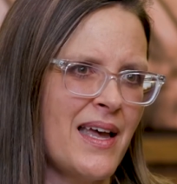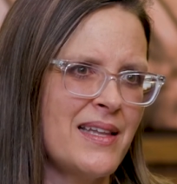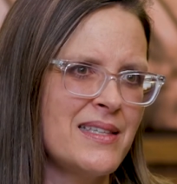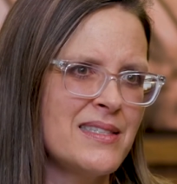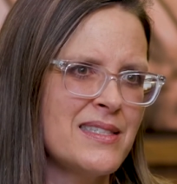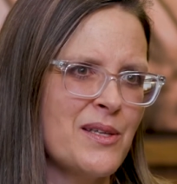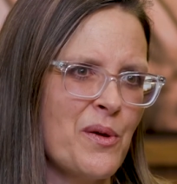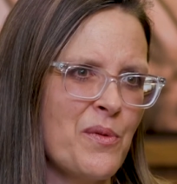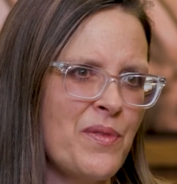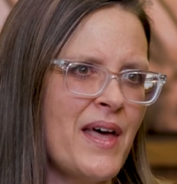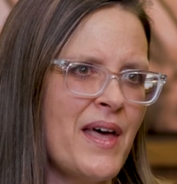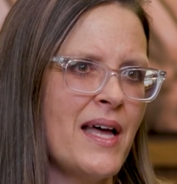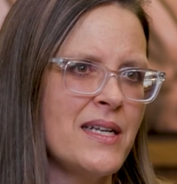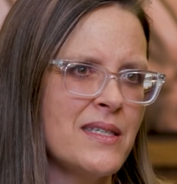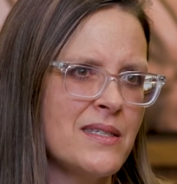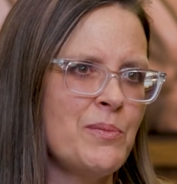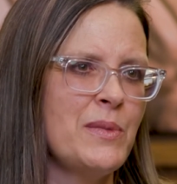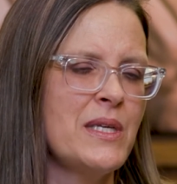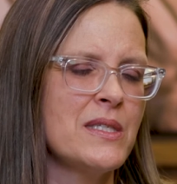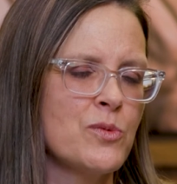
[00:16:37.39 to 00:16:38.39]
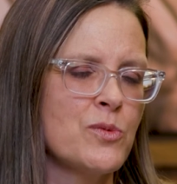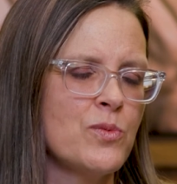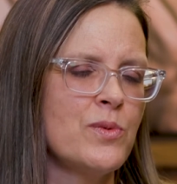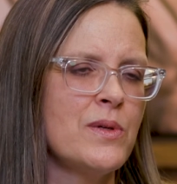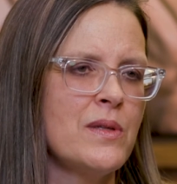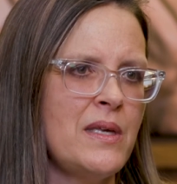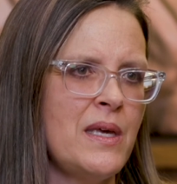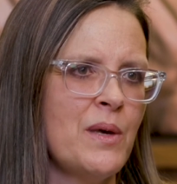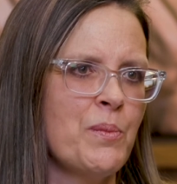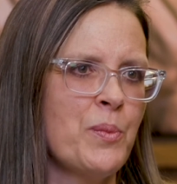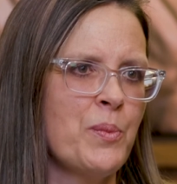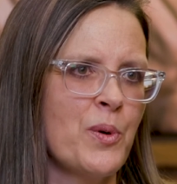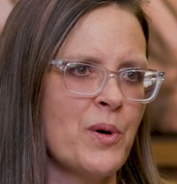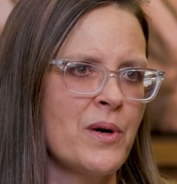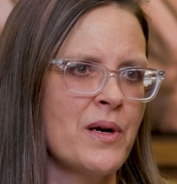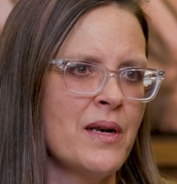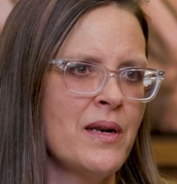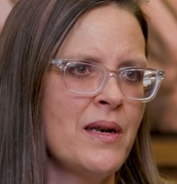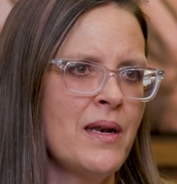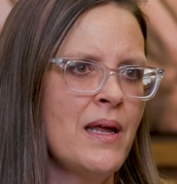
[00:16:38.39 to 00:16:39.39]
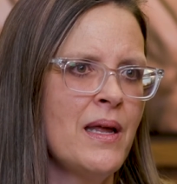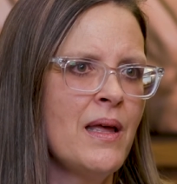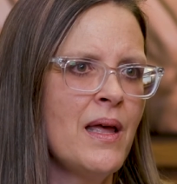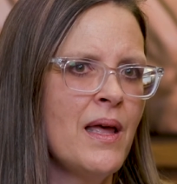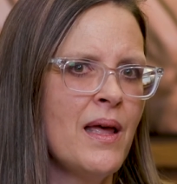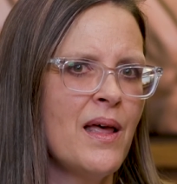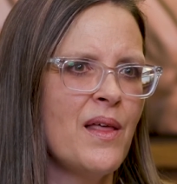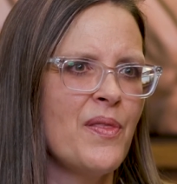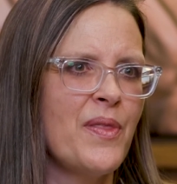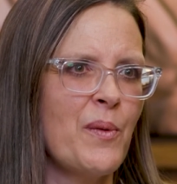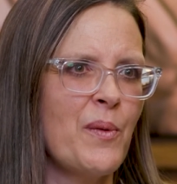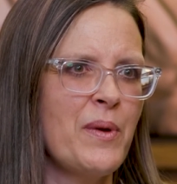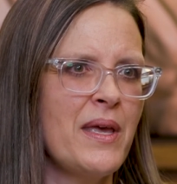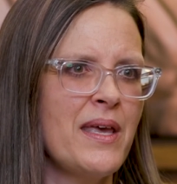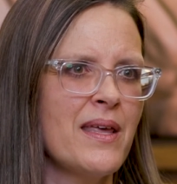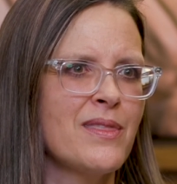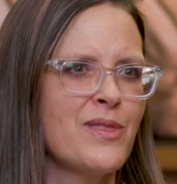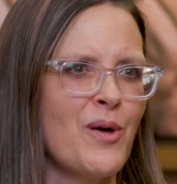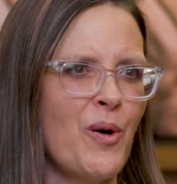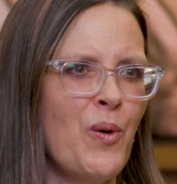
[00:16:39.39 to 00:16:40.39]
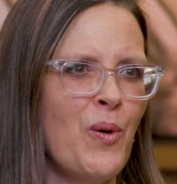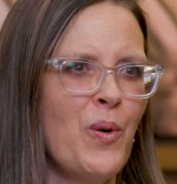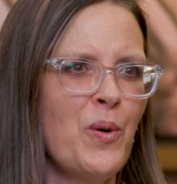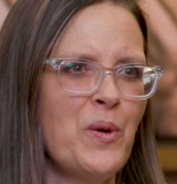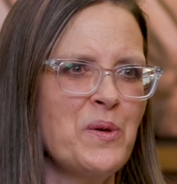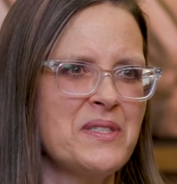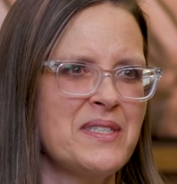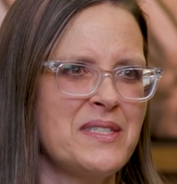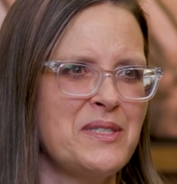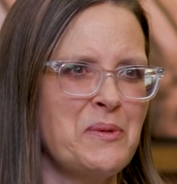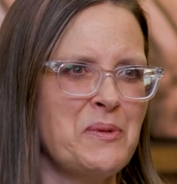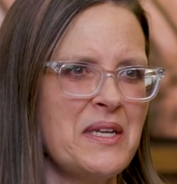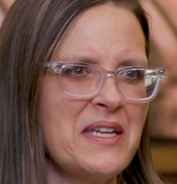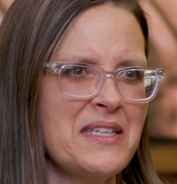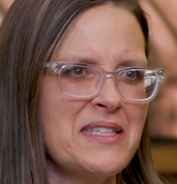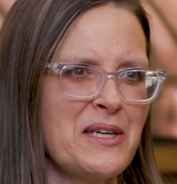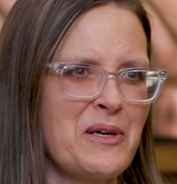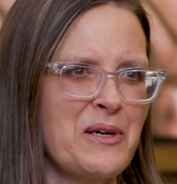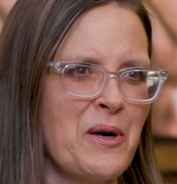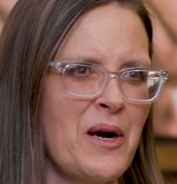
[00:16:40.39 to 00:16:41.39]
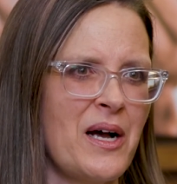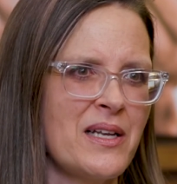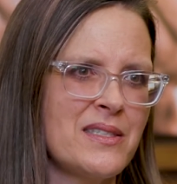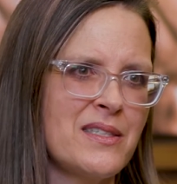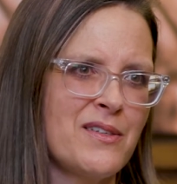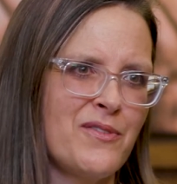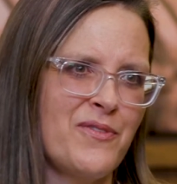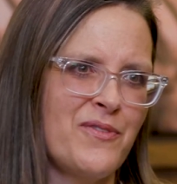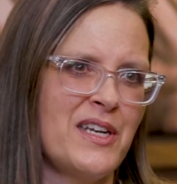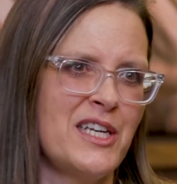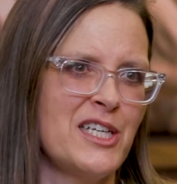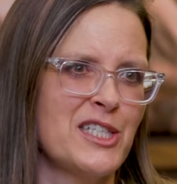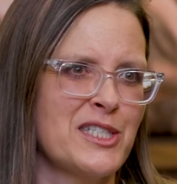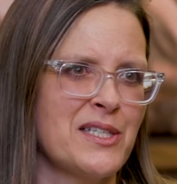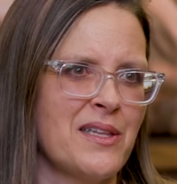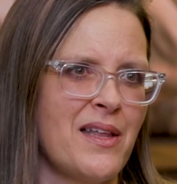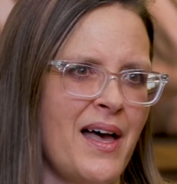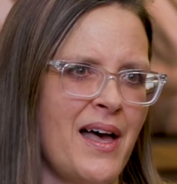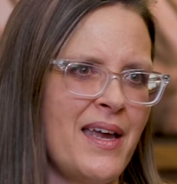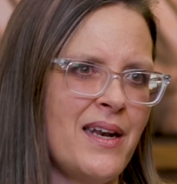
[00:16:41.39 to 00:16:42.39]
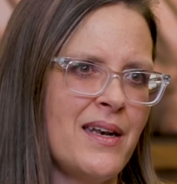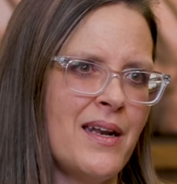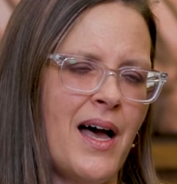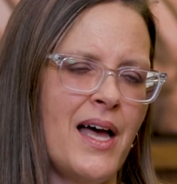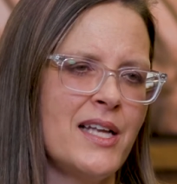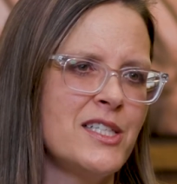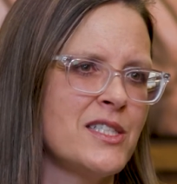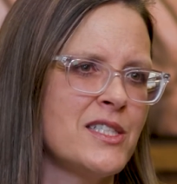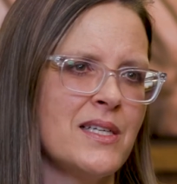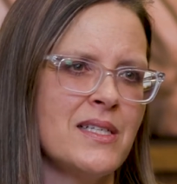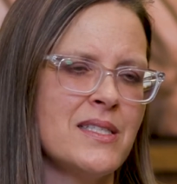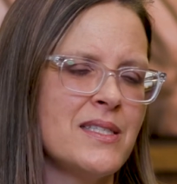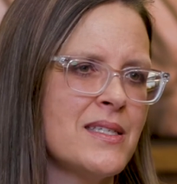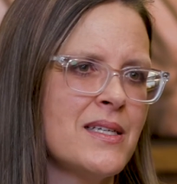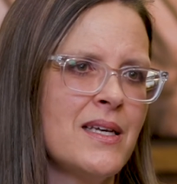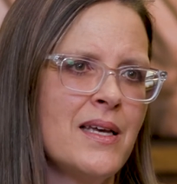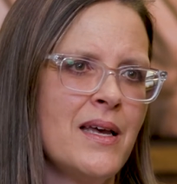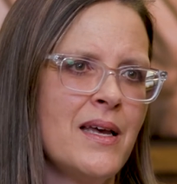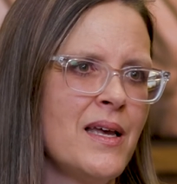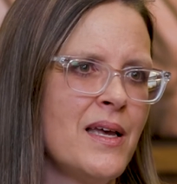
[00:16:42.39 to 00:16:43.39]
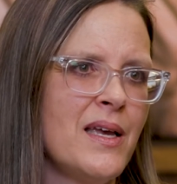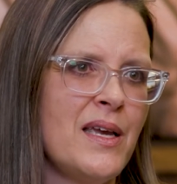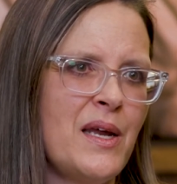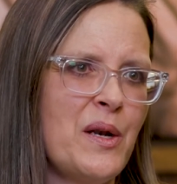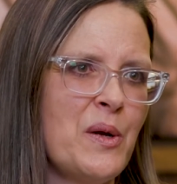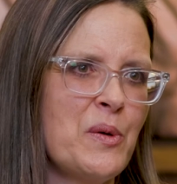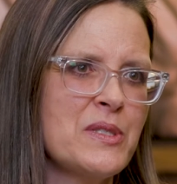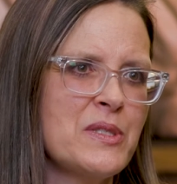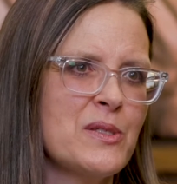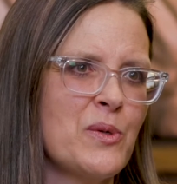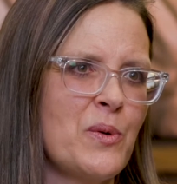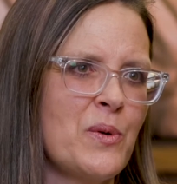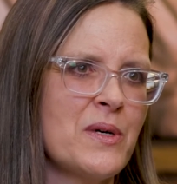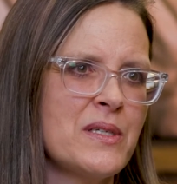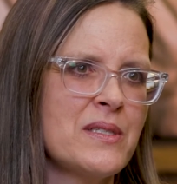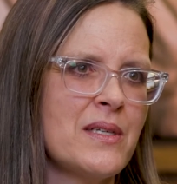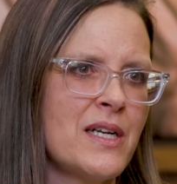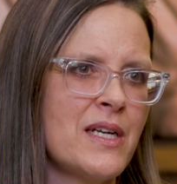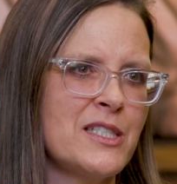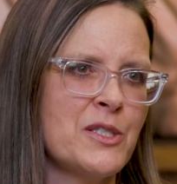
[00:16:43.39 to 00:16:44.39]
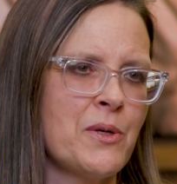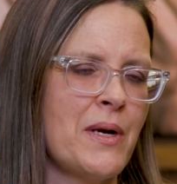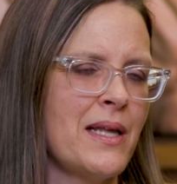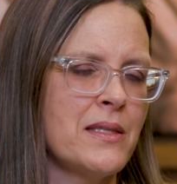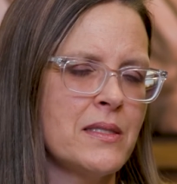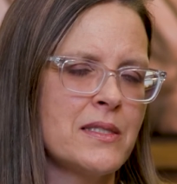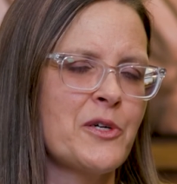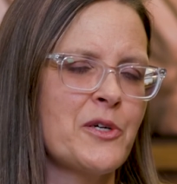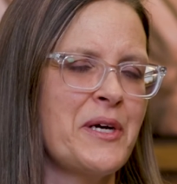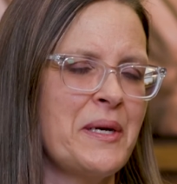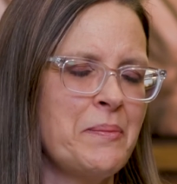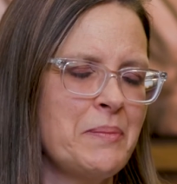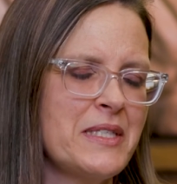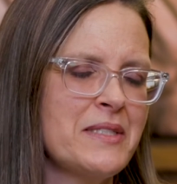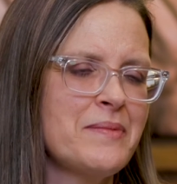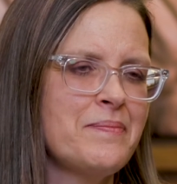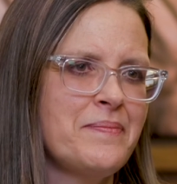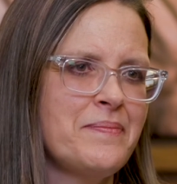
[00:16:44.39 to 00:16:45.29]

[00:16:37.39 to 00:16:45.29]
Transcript: And so that to me is really important, that we get the whole student across the finish line, not just, scores on a transcript.